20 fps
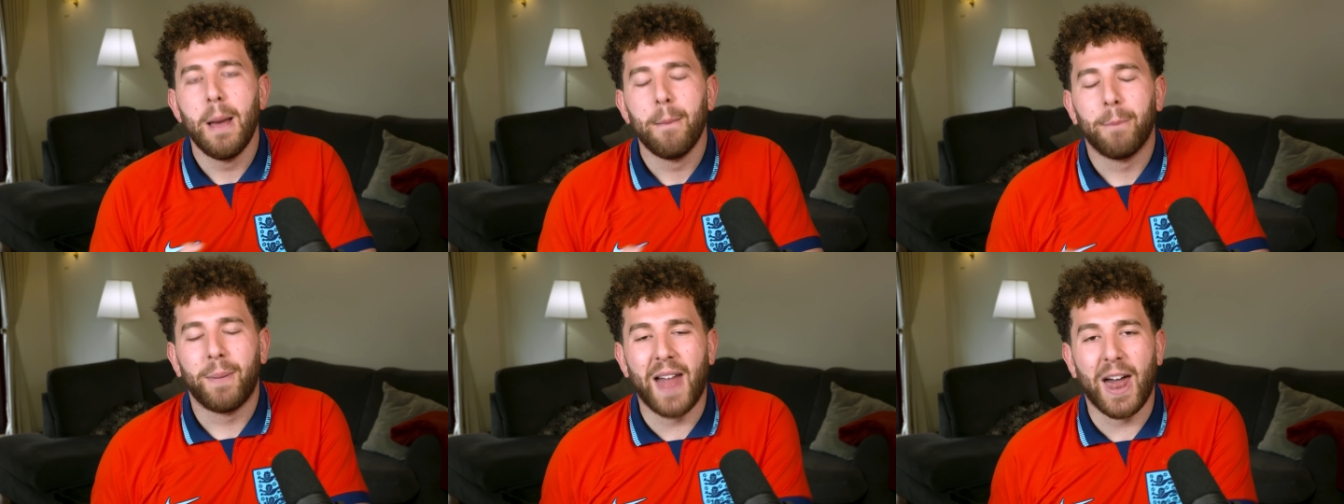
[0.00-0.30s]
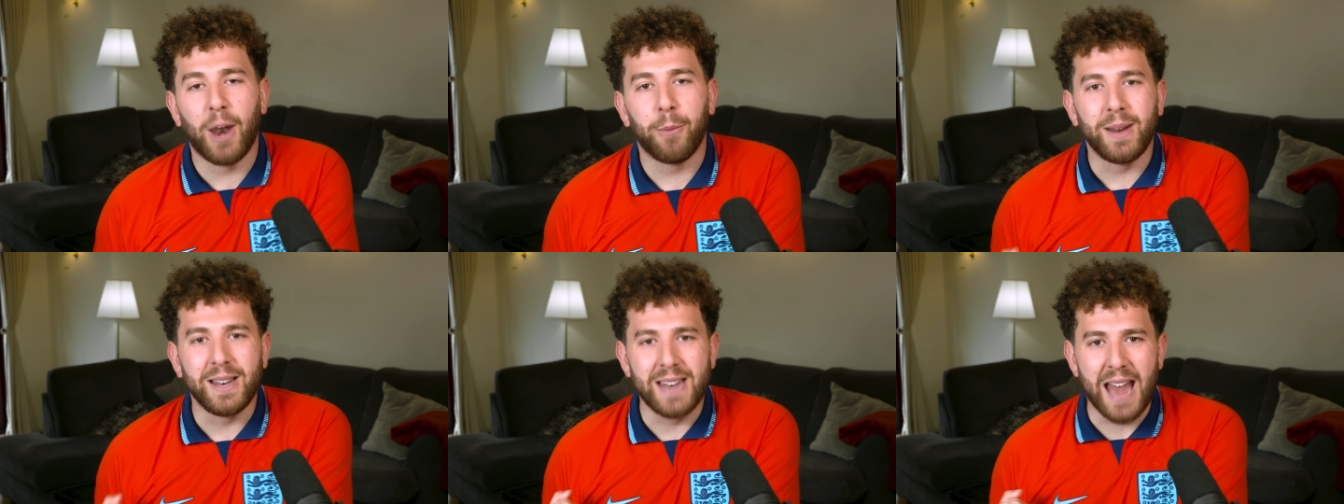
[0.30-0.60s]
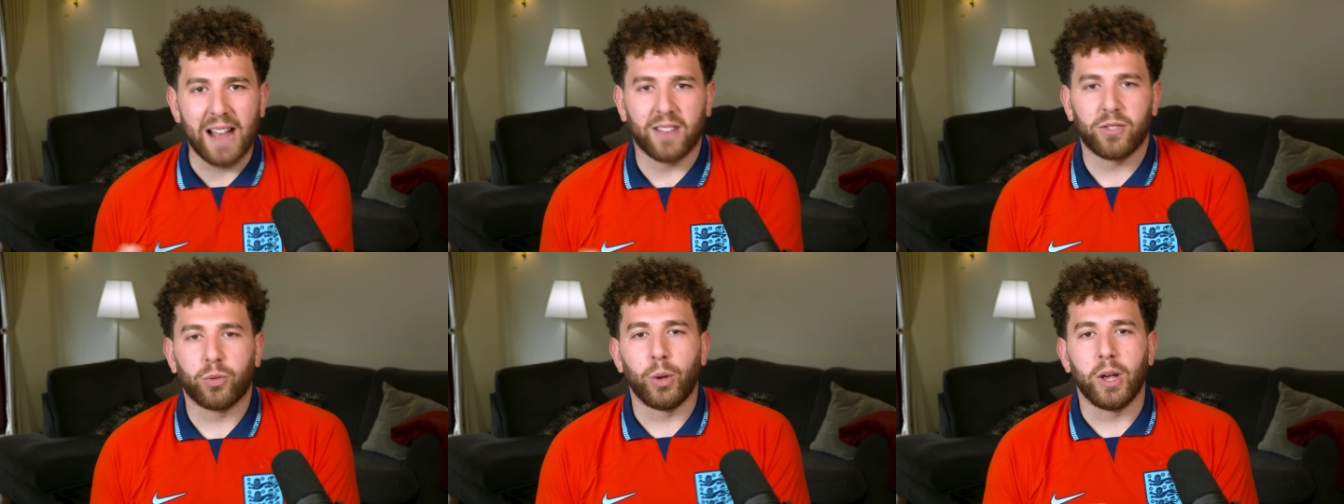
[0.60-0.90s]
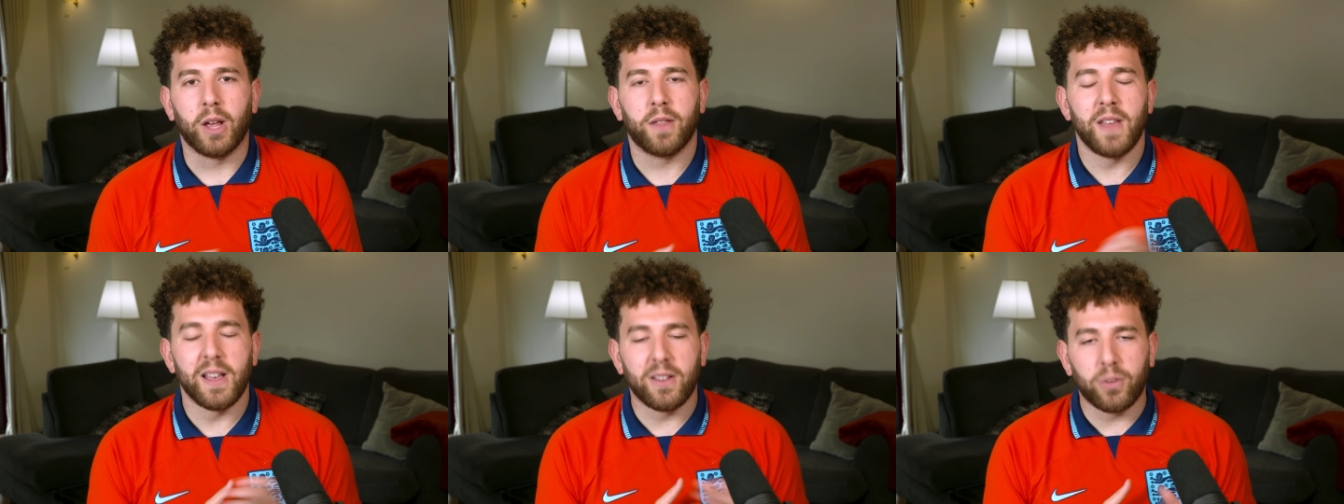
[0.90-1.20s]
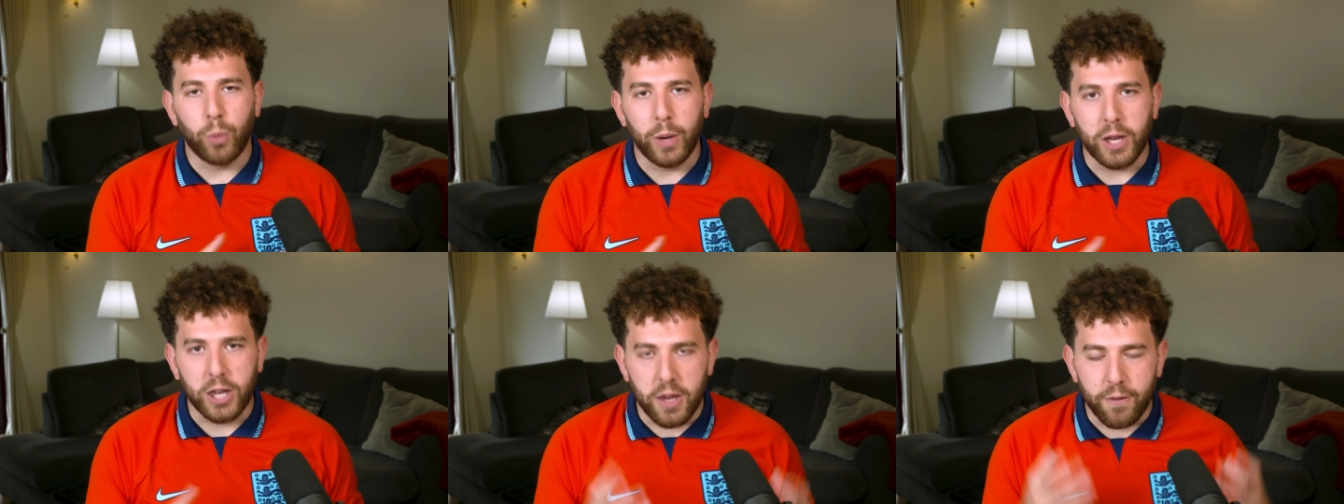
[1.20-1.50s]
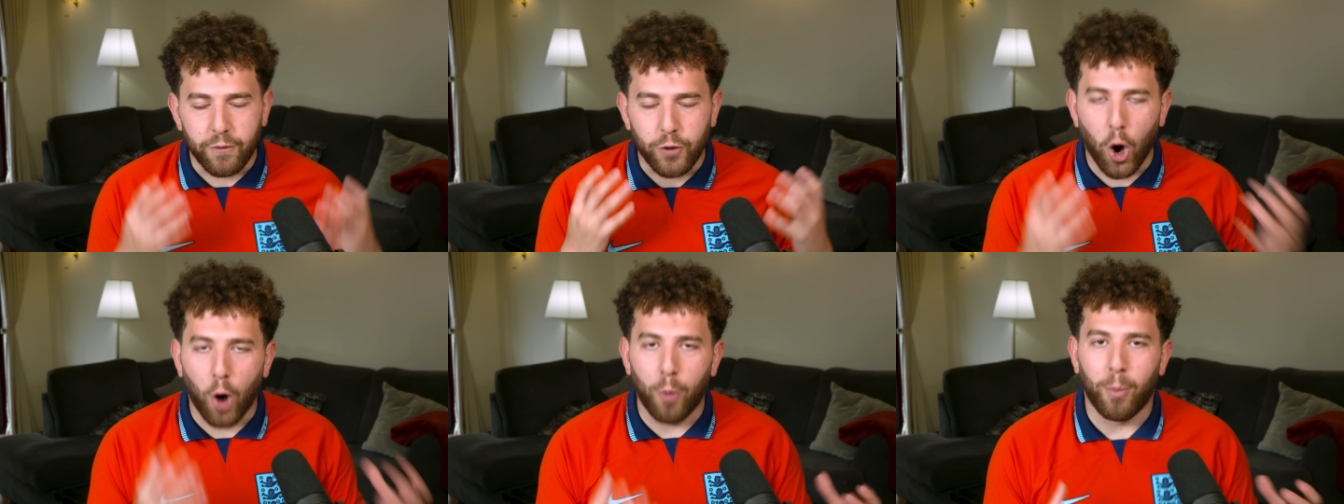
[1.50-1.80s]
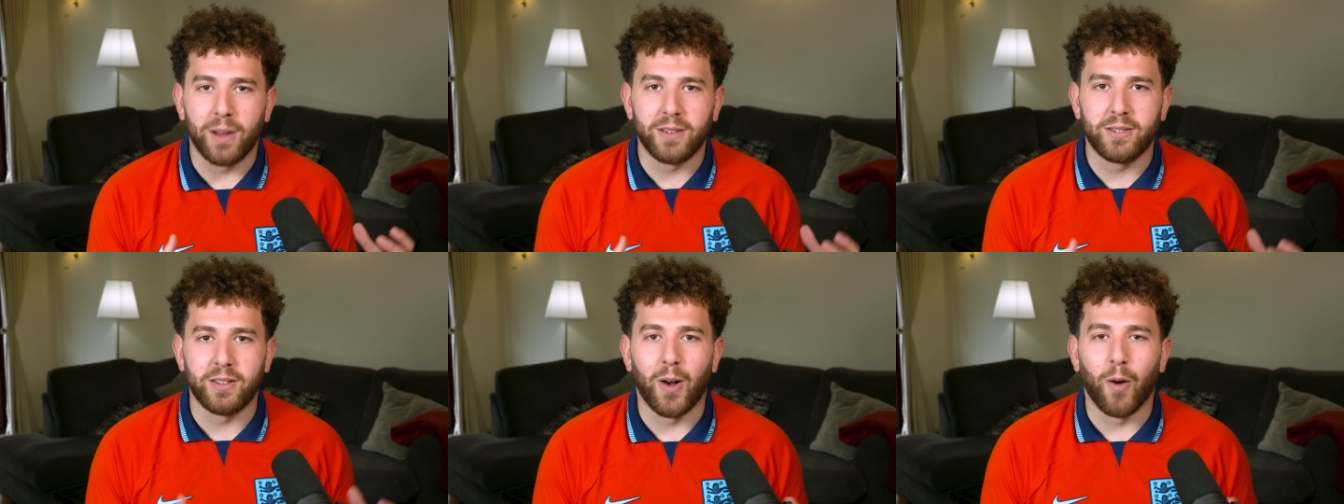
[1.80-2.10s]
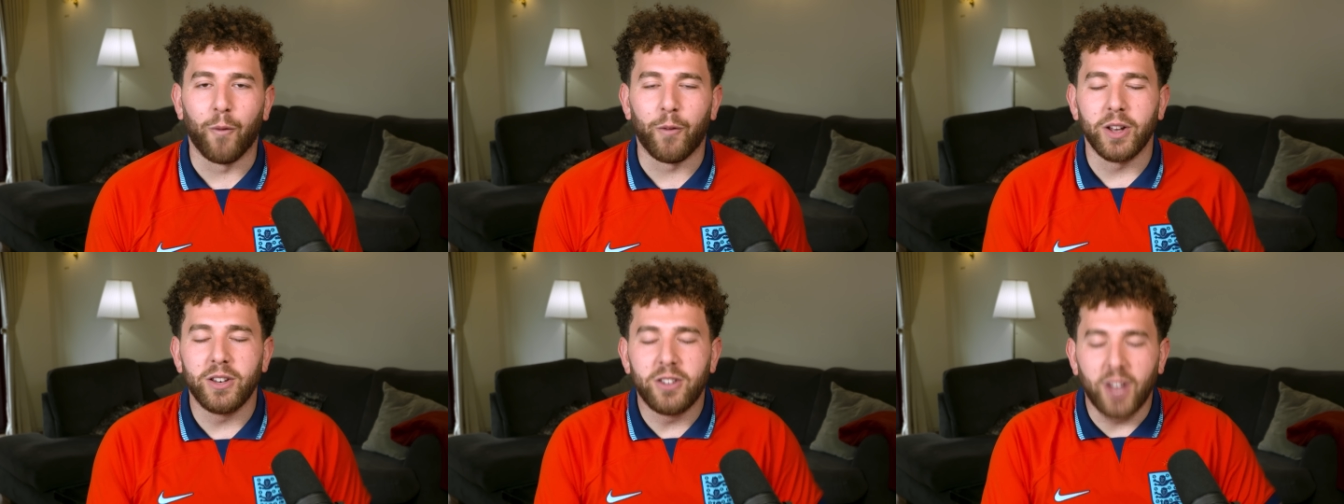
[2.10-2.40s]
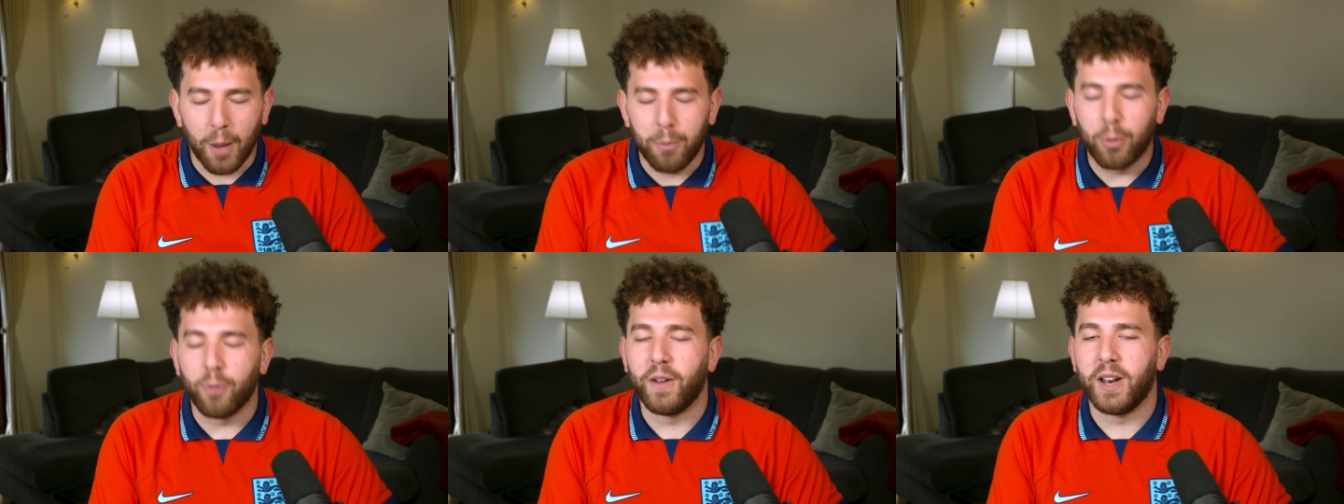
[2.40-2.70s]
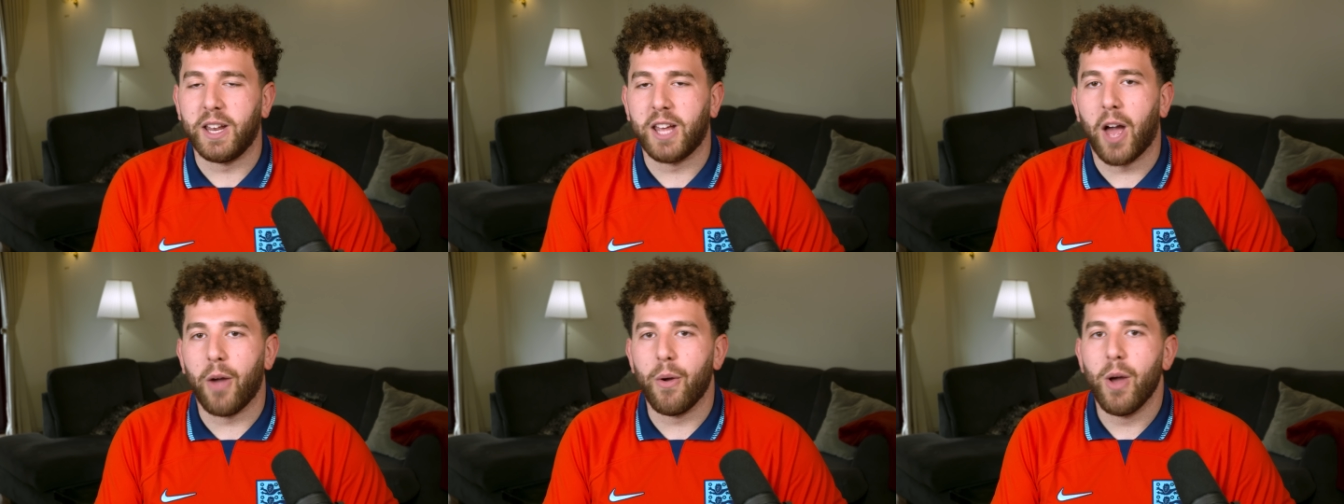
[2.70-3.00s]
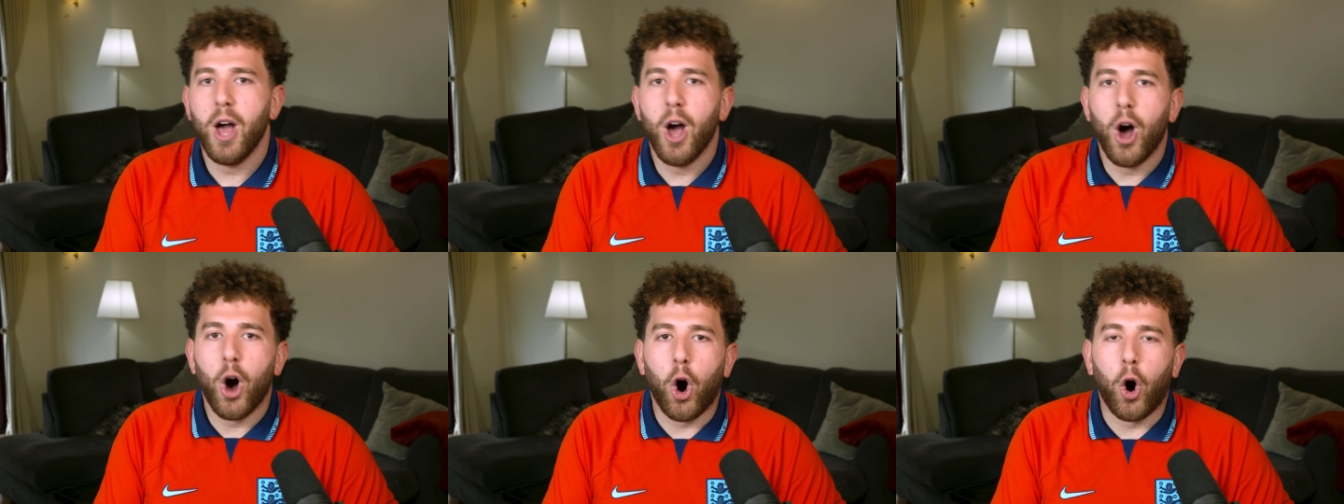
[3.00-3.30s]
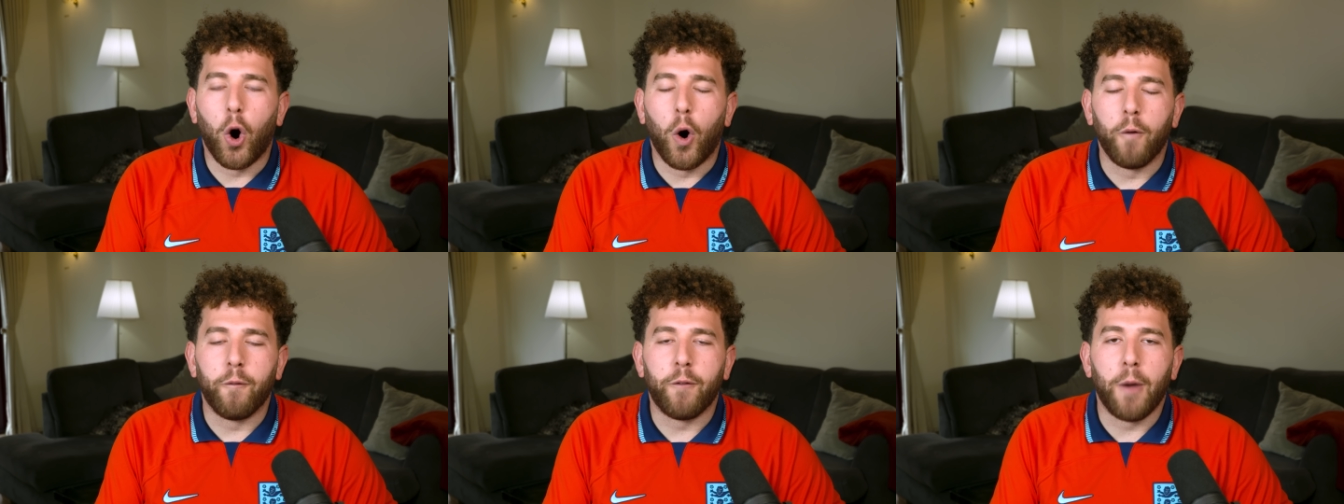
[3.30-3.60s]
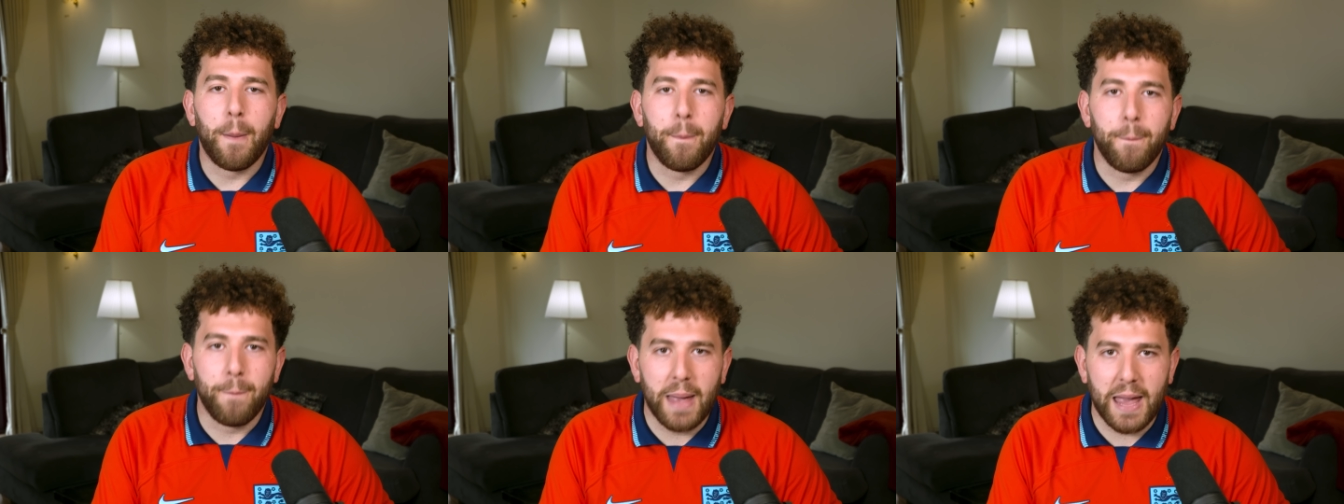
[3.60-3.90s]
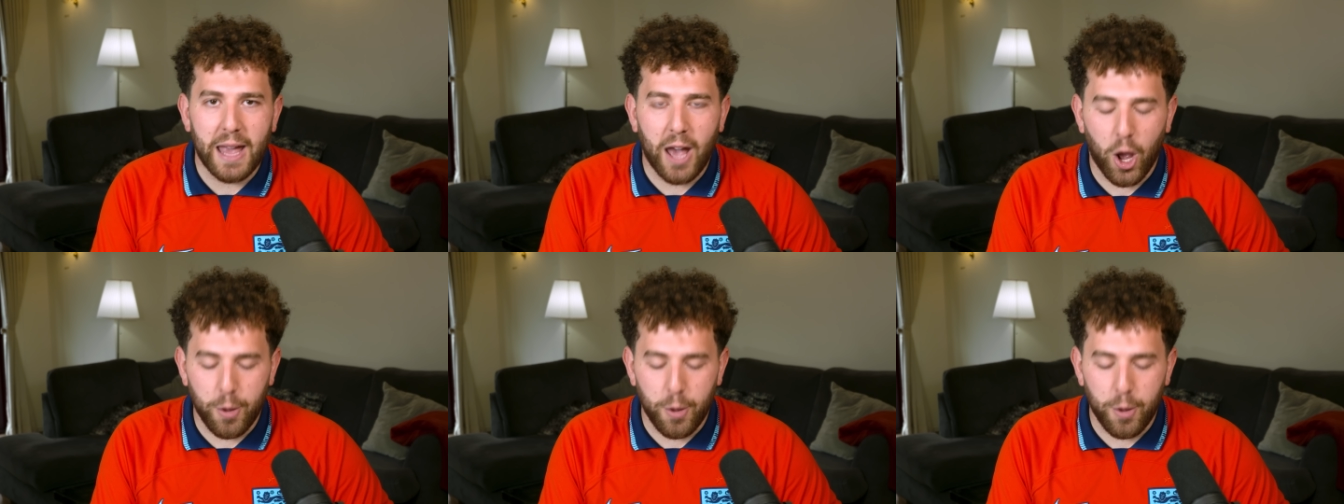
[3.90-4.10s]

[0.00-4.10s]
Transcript: But that'll be next week. This week, you've got myself a double video of me.